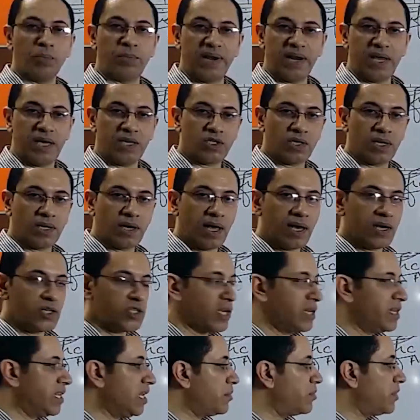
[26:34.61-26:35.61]
choline
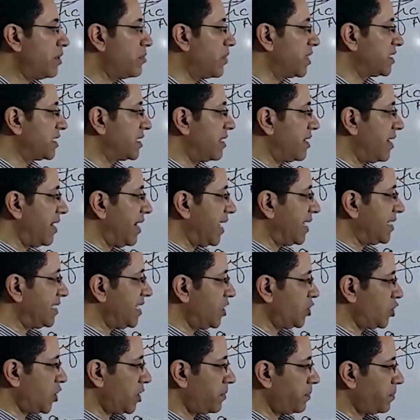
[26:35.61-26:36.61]
esterase
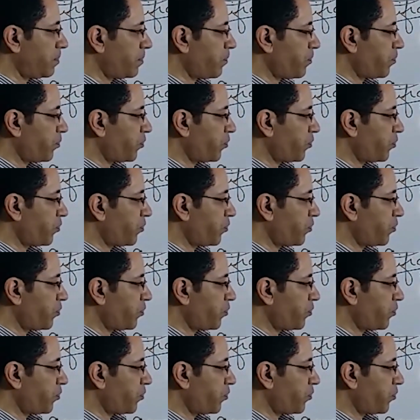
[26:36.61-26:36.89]
synthesis,